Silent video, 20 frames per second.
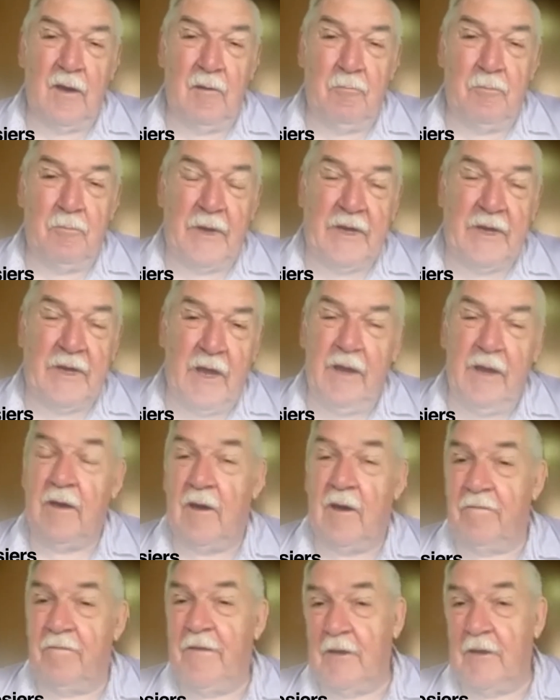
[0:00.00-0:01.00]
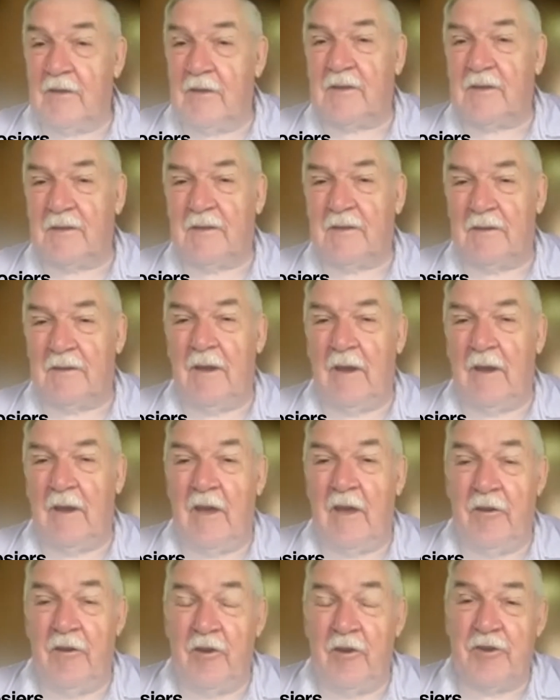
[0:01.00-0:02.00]
beginning of this
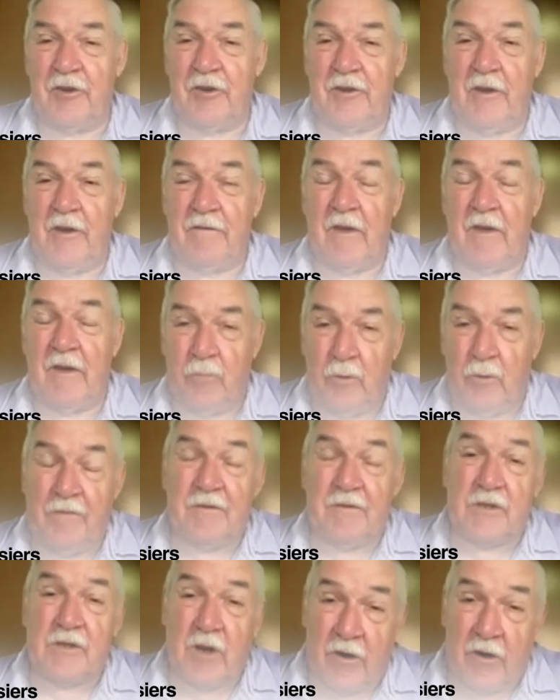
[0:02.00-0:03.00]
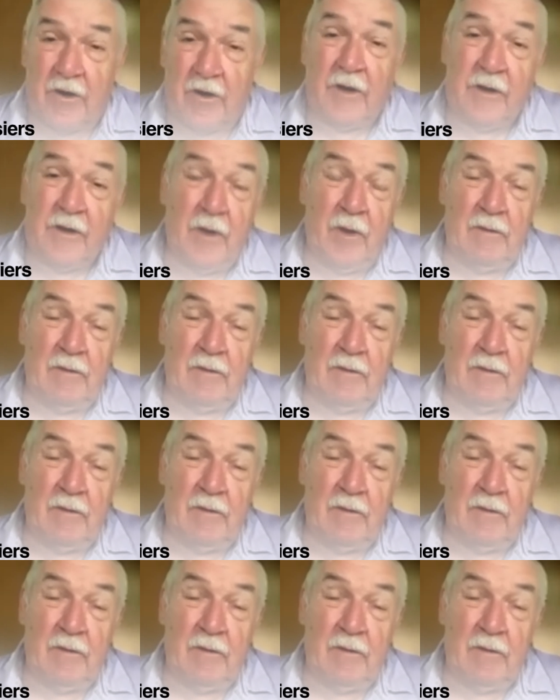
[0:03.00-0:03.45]
initiative that we've started.